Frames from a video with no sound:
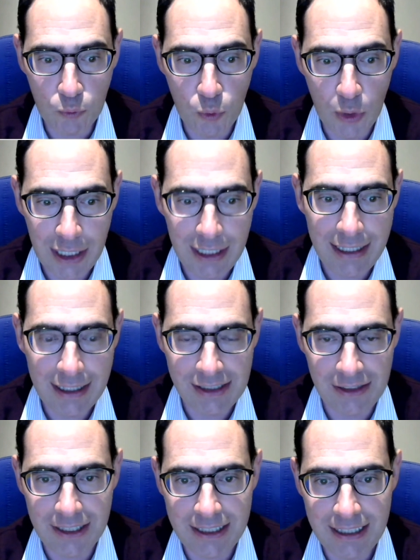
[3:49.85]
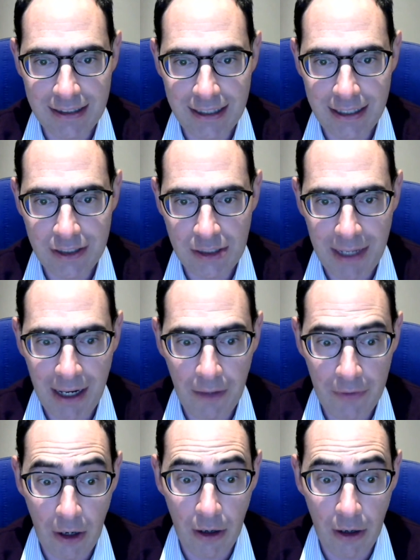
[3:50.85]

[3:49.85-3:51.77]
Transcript: really exciting things about the